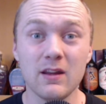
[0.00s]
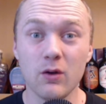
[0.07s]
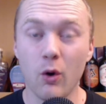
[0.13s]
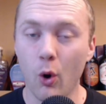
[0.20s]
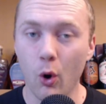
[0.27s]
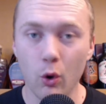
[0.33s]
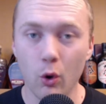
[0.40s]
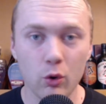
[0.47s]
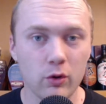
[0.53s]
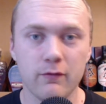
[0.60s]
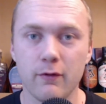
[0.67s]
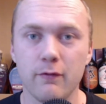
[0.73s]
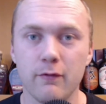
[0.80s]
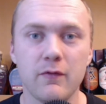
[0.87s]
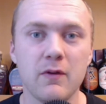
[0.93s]
all of
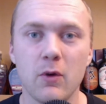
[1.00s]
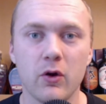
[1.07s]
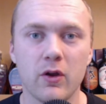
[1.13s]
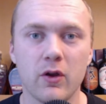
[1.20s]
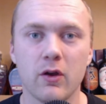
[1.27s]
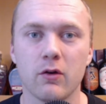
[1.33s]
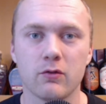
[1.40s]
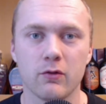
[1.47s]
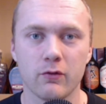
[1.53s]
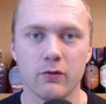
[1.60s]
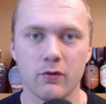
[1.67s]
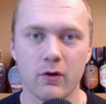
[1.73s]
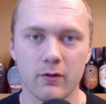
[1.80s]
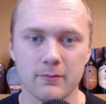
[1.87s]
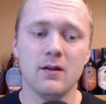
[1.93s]
the female characters
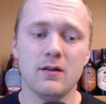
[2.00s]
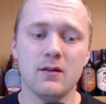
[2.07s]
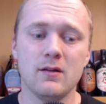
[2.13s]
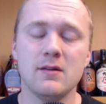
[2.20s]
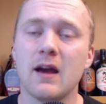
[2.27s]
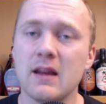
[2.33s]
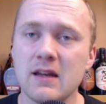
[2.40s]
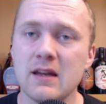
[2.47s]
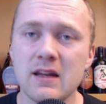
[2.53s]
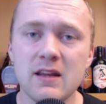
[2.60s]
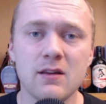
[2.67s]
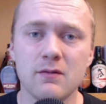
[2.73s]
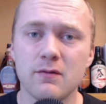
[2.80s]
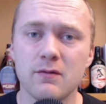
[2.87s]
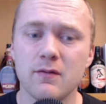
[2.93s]
are.
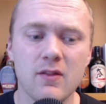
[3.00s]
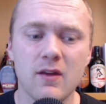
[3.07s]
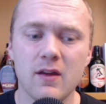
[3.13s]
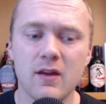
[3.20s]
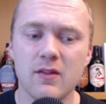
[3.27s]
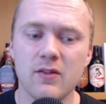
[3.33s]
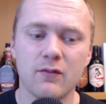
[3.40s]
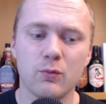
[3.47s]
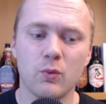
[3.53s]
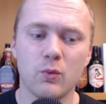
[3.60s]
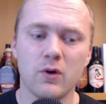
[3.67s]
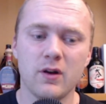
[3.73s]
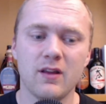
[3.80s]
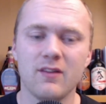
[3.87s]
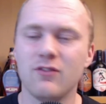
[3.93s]
Nynaeve in this
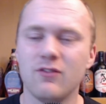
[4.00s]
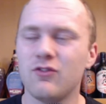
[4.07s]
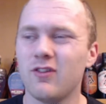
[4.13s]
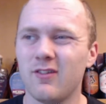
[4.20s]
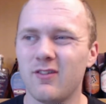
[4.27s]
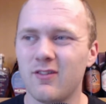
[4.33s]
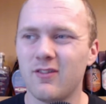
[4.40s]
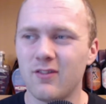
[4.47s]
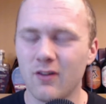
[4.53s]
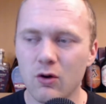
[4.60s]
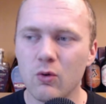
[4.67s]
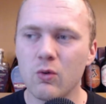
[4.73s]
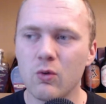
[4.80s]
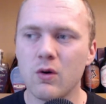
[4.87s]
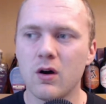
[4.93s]
one is just
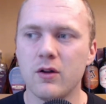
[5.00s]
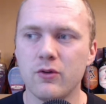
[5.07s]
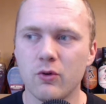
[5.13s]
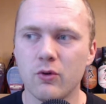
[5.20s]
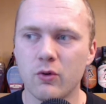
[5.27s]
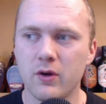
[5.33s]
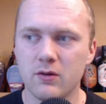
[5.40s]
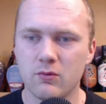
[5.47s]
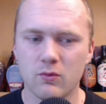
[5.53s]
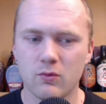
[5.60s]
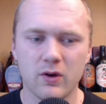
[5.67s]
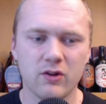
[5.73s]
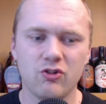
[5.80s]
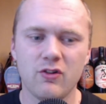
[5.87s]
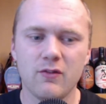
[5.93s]
so annoying,
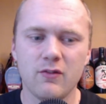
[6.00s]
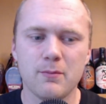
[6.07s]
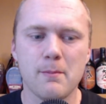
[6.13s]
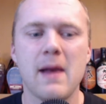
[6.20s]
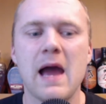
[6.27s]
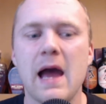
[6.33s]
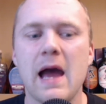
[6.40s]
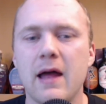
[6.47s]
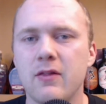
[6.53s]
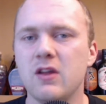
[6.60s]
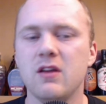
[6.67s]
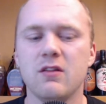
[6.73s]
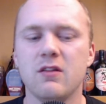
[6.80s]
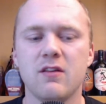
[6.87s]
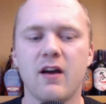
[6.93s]
right? She's mad the
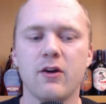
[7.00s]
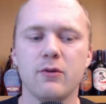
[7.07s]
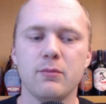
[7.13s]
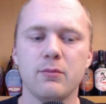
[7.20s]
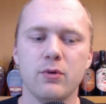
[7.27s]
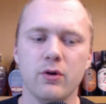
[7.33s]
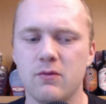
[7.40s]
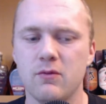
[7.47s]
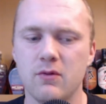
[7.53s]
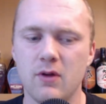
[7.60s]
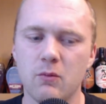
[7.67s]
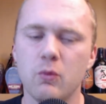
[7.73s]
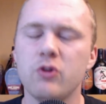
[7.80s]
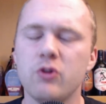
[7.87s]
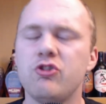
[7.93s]
entire book,
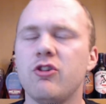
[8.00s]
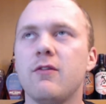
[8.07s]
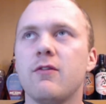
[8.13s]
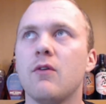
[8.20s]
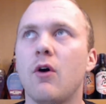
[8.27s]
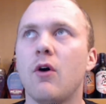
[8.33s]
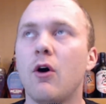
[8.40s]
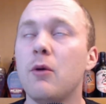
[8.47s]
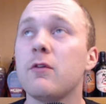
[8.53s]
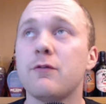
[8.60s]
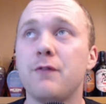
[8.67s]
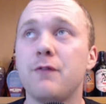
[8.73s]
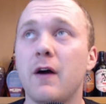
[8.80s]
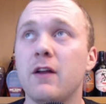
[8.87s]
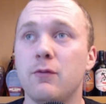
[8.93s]
which is almost
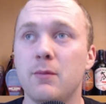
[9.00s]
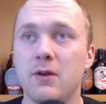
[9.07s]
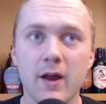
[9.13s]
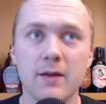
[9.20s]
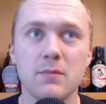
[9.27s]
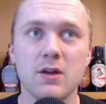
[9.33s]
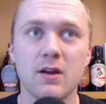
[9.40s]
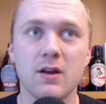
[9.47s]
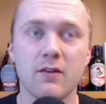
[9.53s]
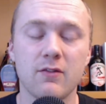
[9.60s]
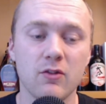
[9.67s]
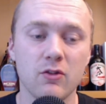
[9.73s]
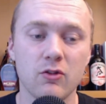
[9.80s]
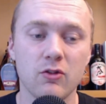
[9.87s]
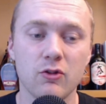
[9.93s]
fine to me because
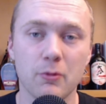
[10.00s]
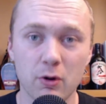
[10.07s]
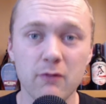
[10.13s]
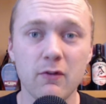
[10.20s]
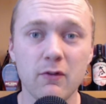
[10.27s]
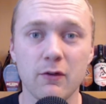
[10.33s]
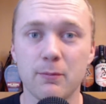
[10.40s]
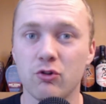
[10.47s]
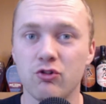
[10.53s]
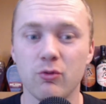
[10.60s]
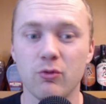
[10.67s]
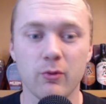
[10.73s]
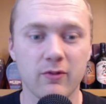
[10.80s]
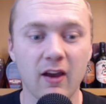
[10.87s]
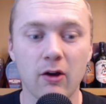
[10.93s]
in the previous book she
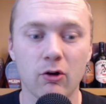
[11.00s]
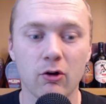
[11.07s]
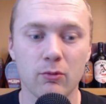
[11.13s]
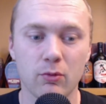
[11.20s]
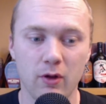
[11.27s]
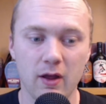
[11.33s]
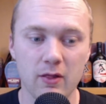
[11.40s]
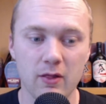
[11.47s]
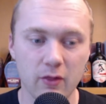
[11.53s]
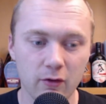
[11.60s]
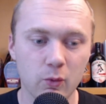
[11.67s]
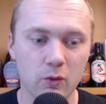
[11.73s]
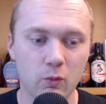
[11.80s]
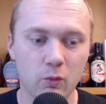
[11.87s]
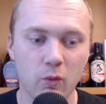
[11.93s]
was terrible and this
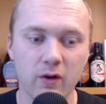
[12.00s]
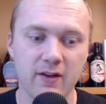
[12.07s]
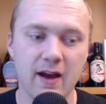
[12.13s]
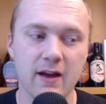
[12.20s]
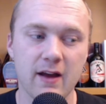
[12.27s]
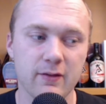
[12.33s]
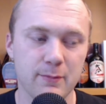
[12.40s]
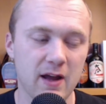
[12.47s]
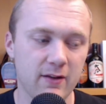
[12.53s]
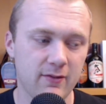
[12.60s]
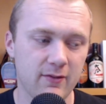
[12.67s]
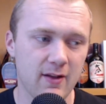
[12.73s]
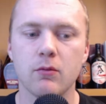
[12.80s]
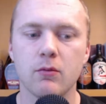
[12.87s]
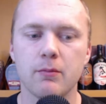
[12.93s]
one wasn't as bad as
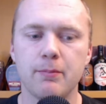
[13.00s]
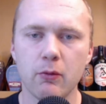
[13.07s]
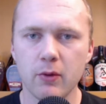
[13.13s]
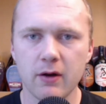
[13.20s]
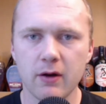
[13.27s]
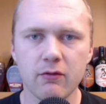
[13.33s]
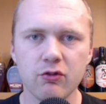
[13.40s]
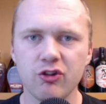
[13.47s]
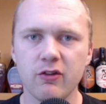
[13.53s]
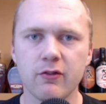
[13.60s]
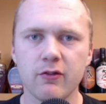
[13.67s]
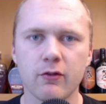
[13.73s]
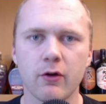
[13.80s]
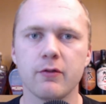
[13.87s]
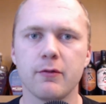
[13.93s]
that. But whenever she
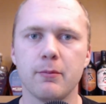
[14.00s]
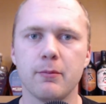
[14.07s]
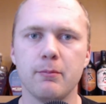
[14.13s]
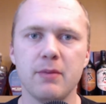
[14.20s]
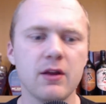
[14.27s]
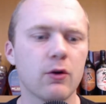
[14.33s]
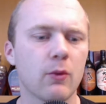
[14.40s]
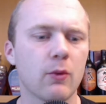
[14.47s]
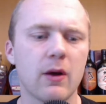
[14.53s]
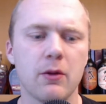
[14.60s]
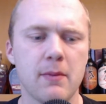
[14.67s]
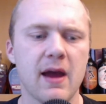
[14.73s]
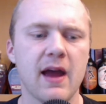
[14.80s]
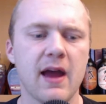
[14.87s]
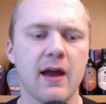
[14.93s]
starts being around
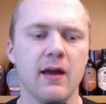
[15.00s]
Mat